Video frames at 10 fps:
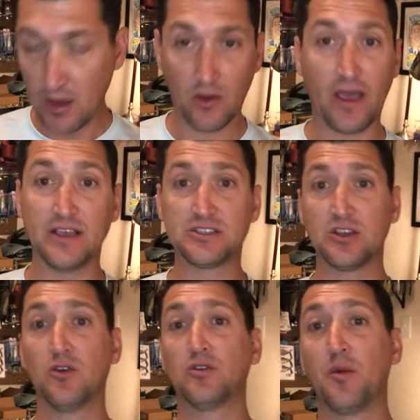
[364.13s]
Okay,
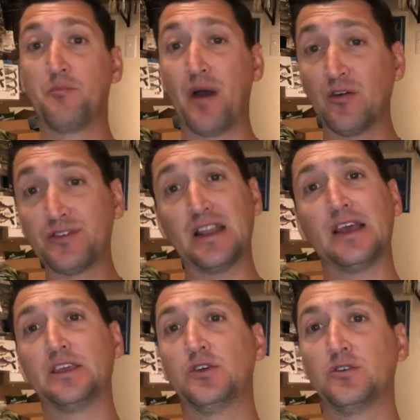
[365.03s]
so the belt that
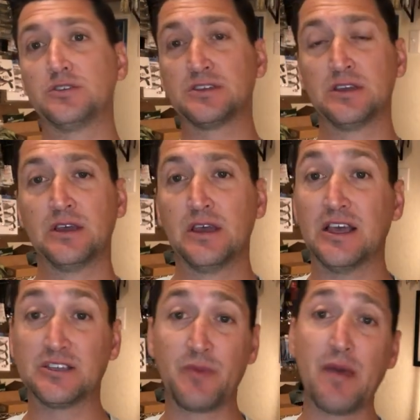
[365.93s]
I use
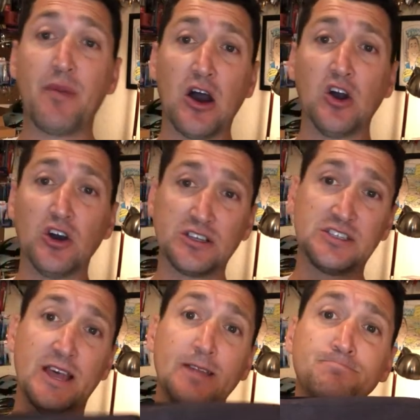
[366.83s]
is made by
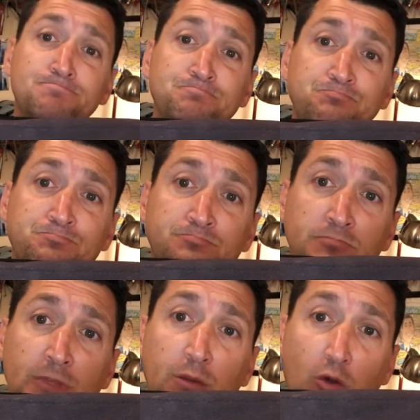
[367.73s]
Hookset
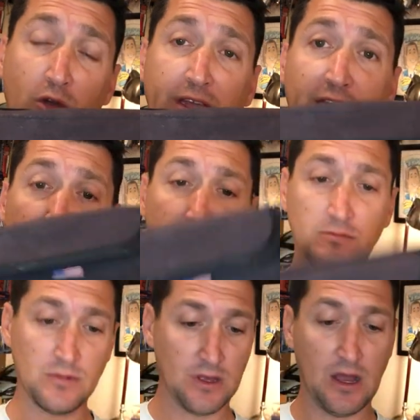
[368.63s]
Marine Gear.
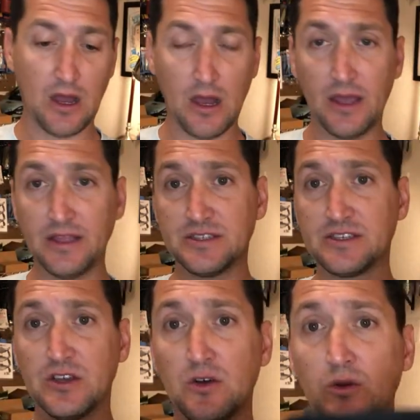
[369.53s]
And
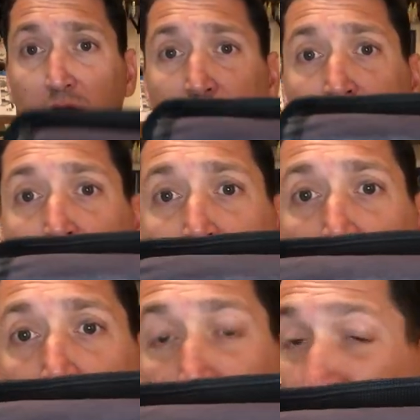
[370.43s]
so
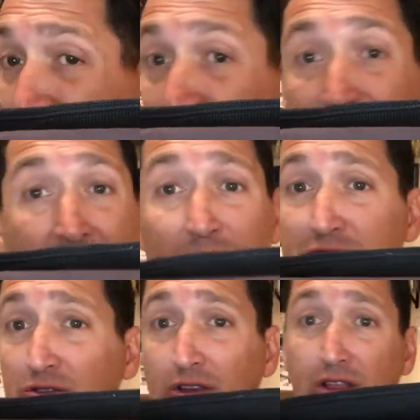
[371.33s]
I'll
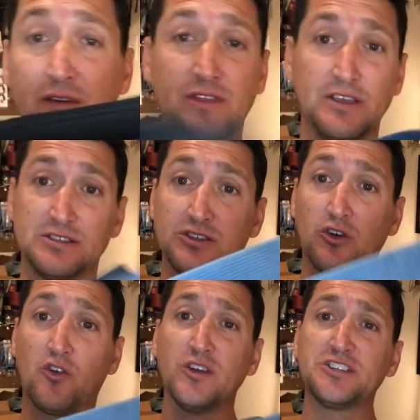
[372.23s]
absolutely love these.
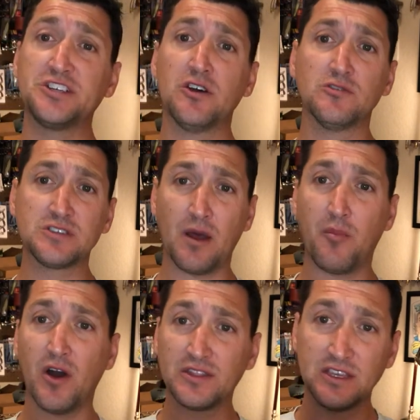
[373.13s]
So Chris Yost, I
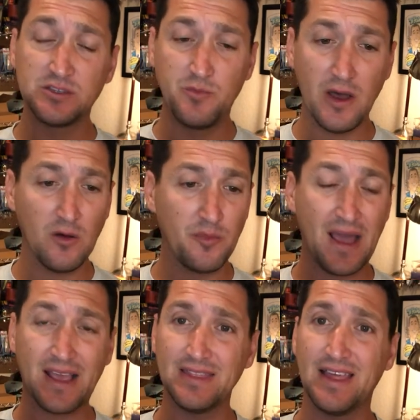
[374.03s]
bought this belt
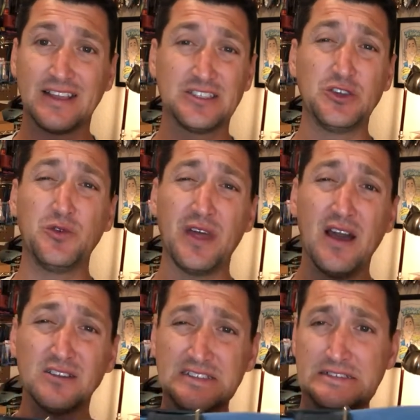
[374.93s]
back in like
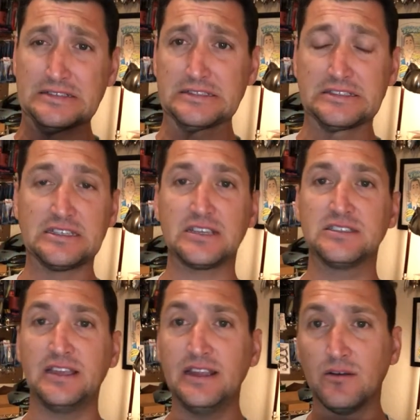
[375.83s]

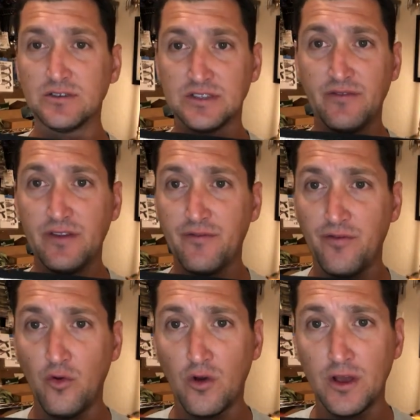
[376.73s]
2016. I was living in
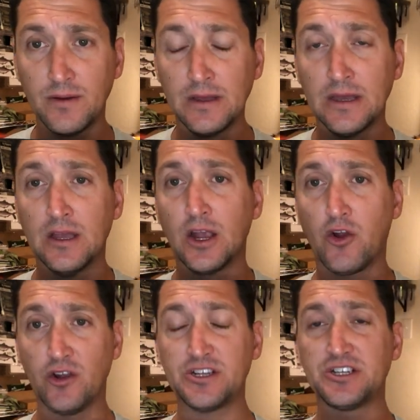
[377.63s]
Florida.
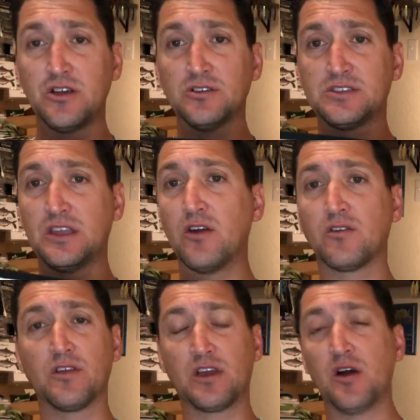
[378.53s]
Chris Yost, the
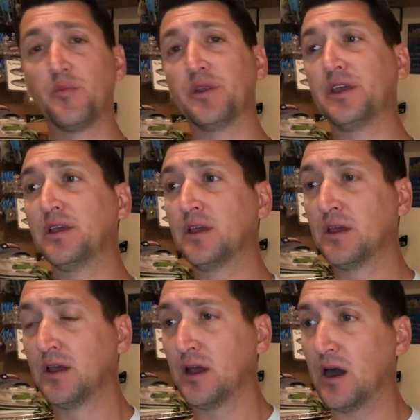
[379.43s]
owner of the company,
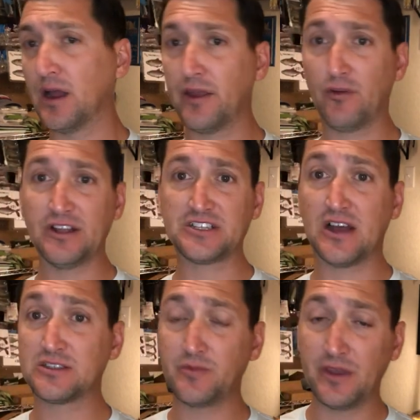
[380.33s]
he reached
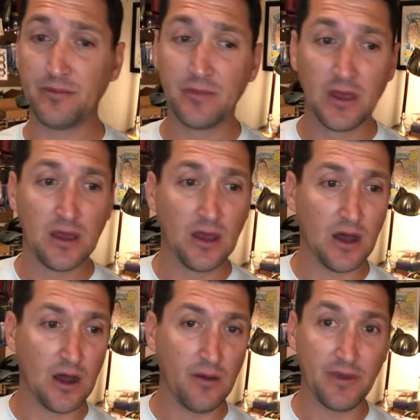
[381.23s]
out to me
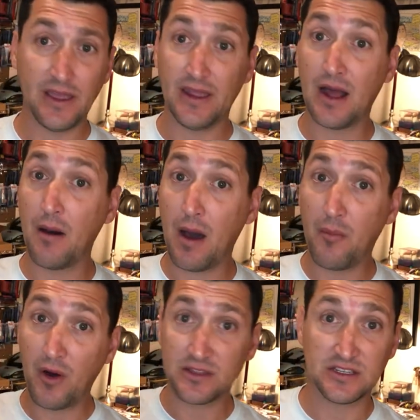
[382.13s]
and
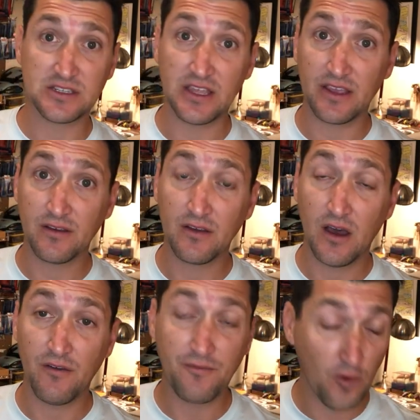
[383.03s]
I bought this thing
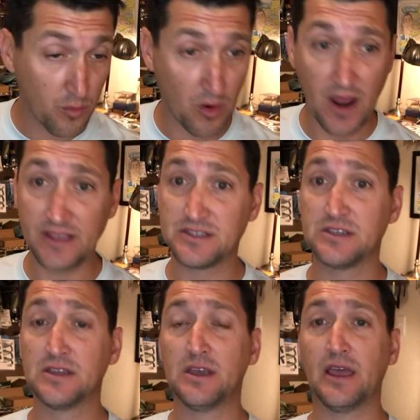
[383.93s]
full
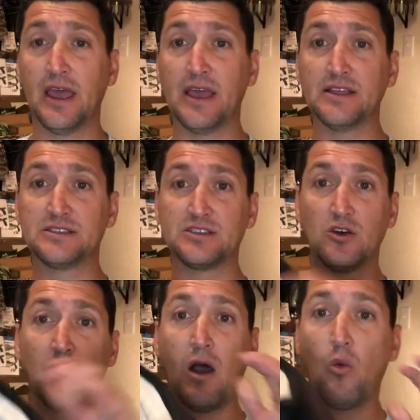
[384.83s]
price. And
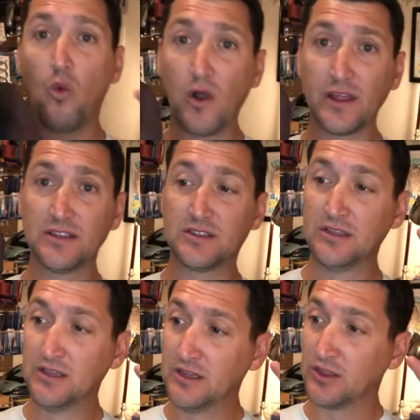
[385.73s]
so
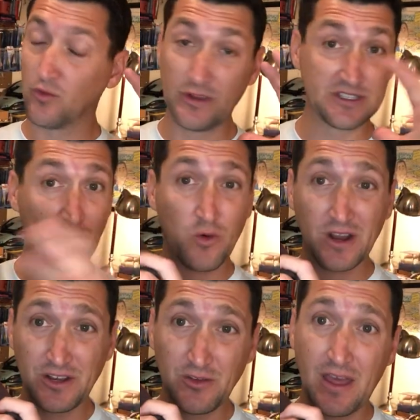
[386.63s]
the reason I
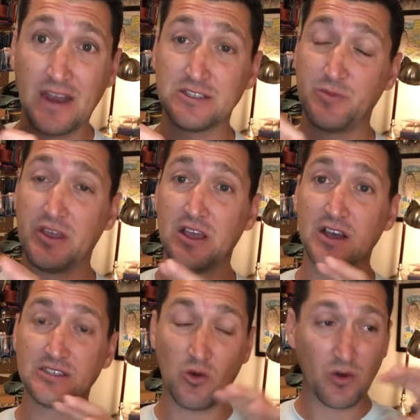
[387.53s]
wanted to do that is
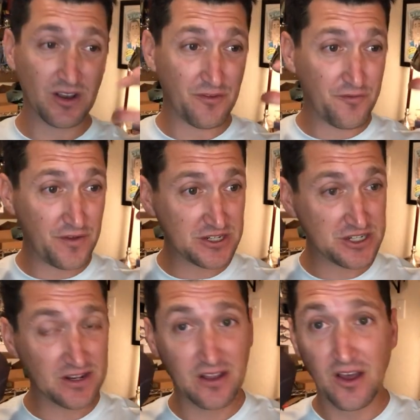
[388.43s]
because I wanted to
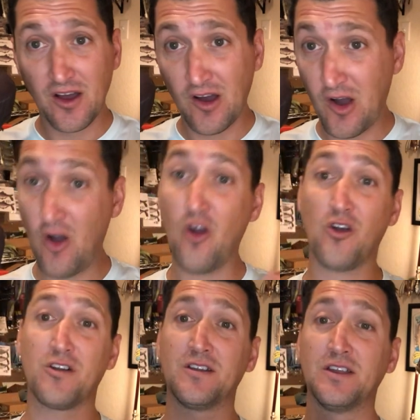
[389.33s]
fish it
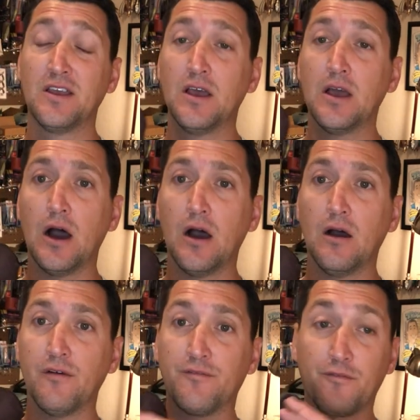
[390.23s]
hard
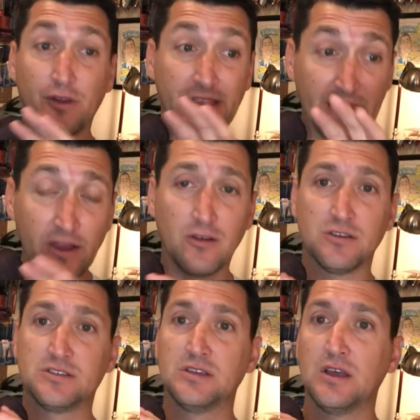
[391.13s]
for
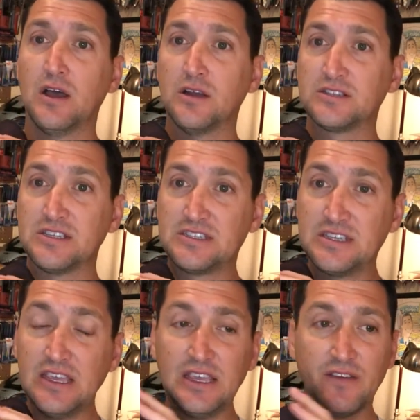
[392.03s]
years to
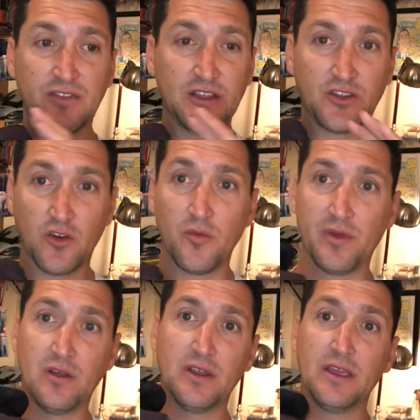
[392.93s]
see if the
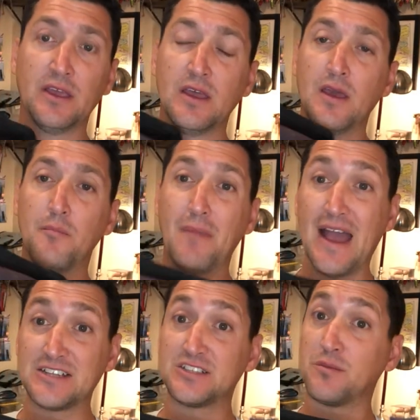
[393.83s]
durability
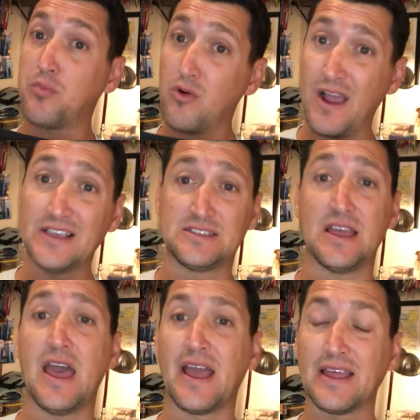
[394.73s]
matched the price
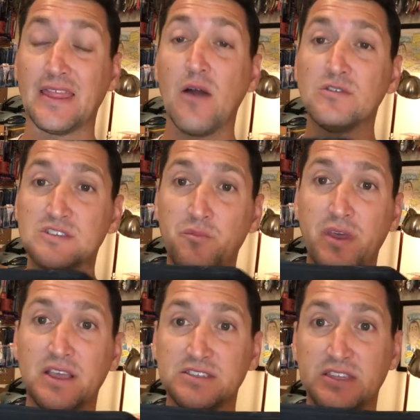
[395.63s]
tag. That was the
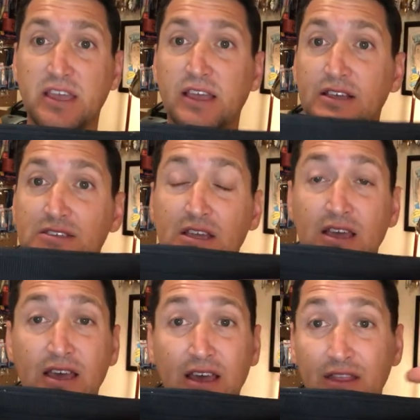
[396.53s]
biggest thing. Is
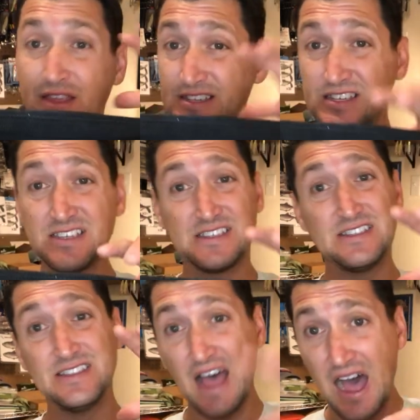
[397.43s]
this
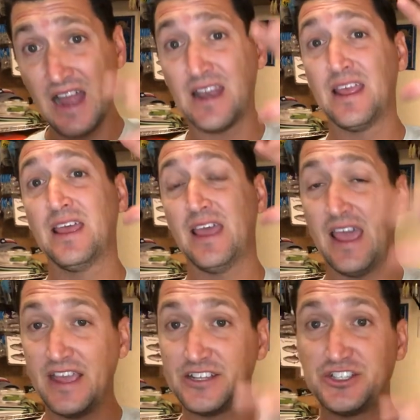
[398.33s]
is not
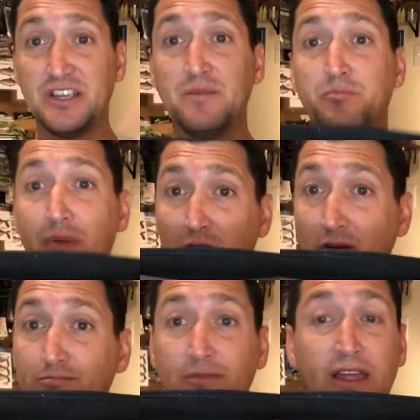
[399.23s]
a cheap
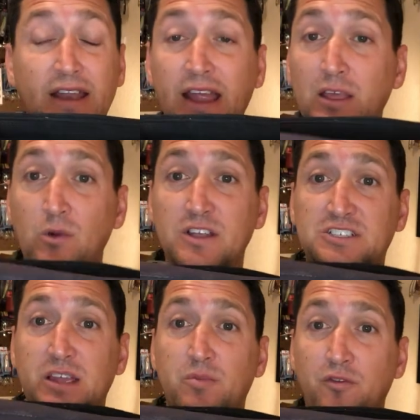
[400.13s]
belt in any way,
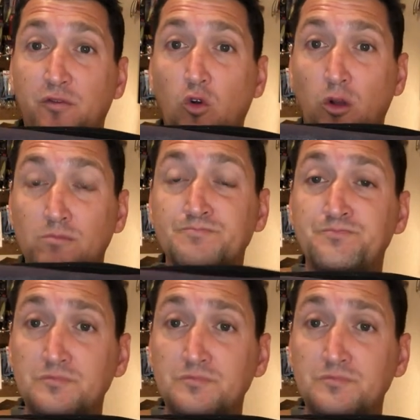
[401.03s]
shape, or form.